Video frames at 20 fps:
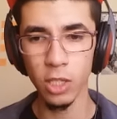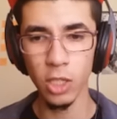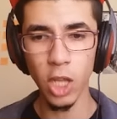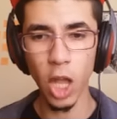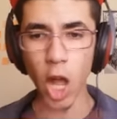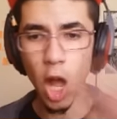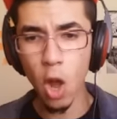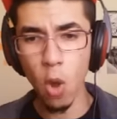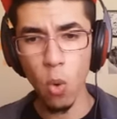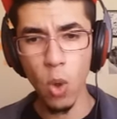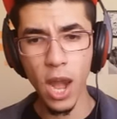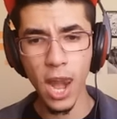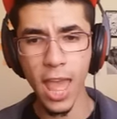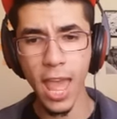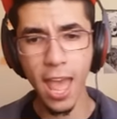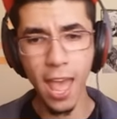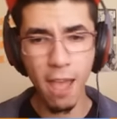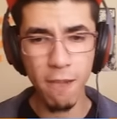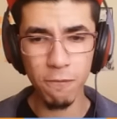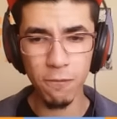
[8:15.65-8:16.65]
Go
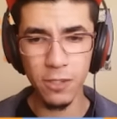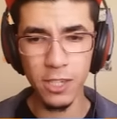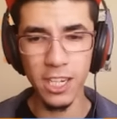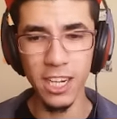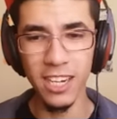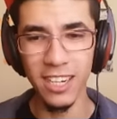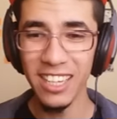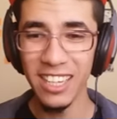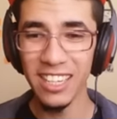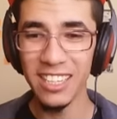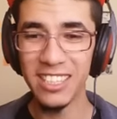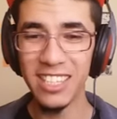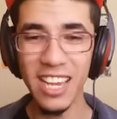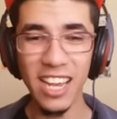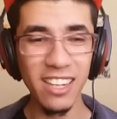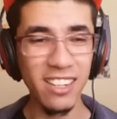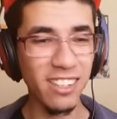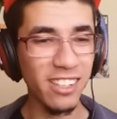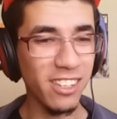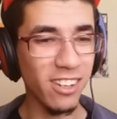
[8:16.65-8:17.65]
left. He's
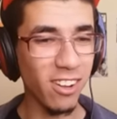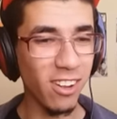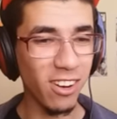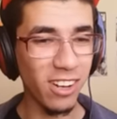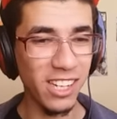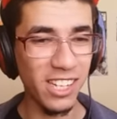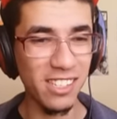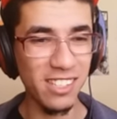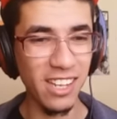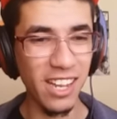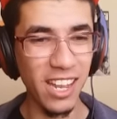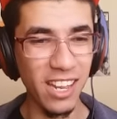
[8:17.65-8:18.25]
gathering all his